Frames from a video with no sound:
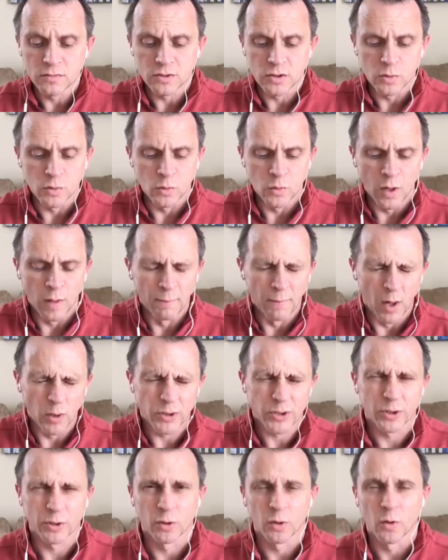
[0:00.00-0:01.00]

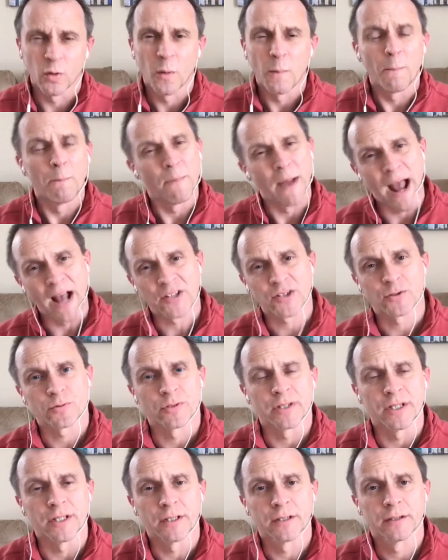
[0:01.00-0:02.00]
emotional
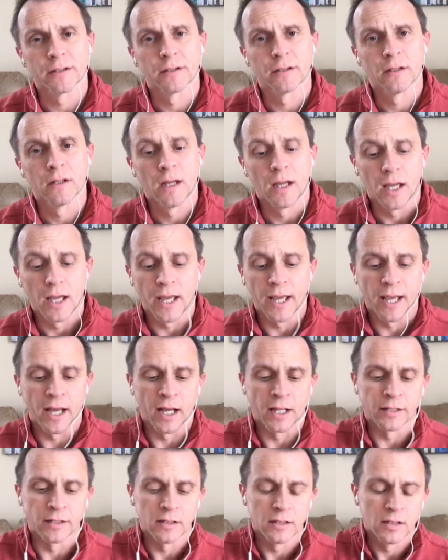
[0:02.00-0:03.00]
mastery
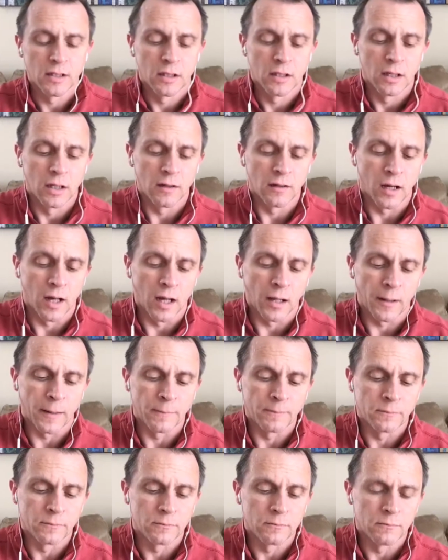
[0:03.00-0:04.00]
and
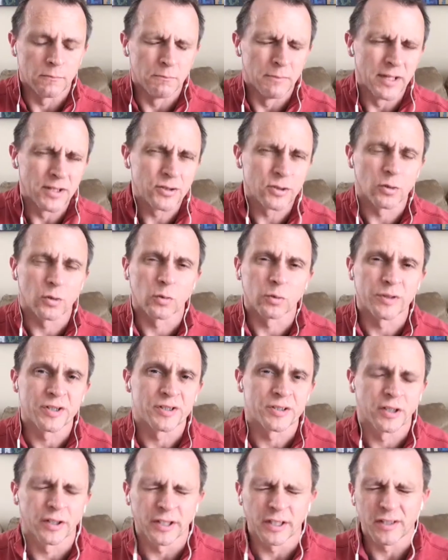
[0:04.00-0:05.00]
mental
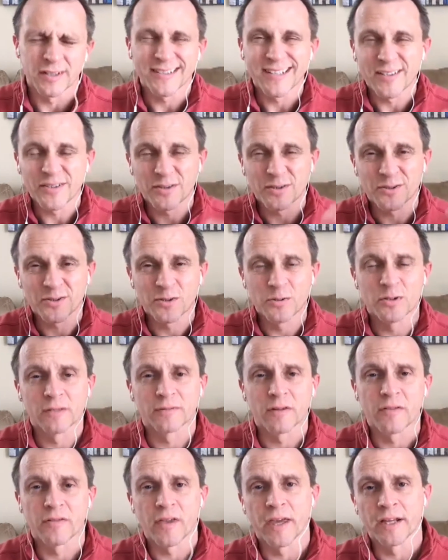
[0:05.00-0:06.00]
resilience. That's, there's two
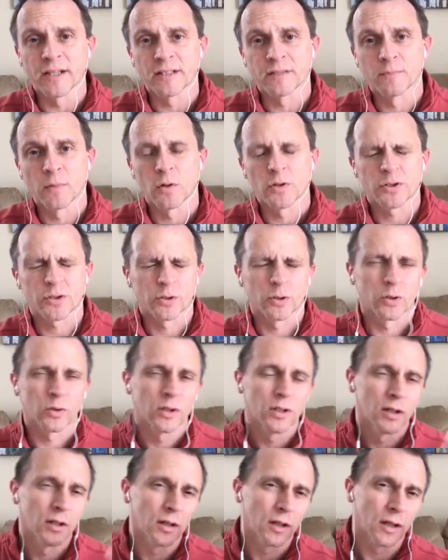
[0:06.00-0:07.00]
different things.
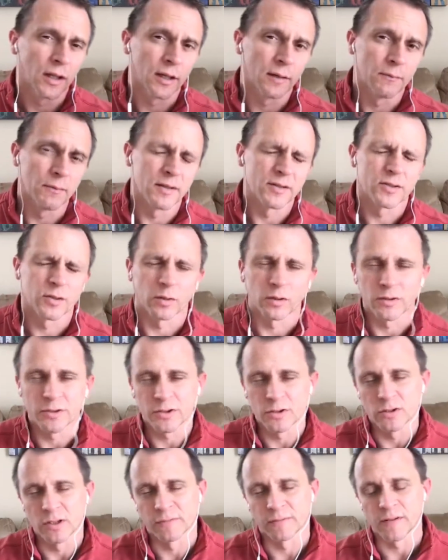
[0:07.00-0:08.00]
Emotional and mental are
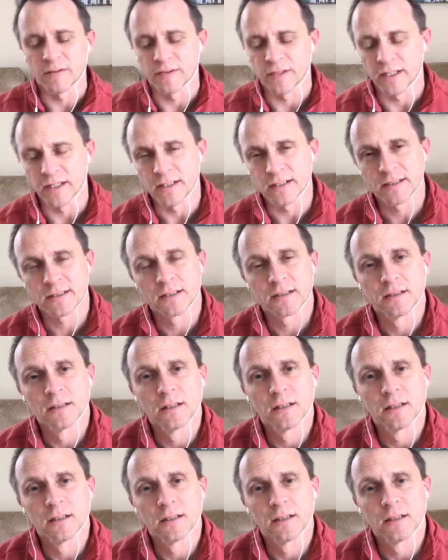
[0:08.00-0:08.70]
two different things.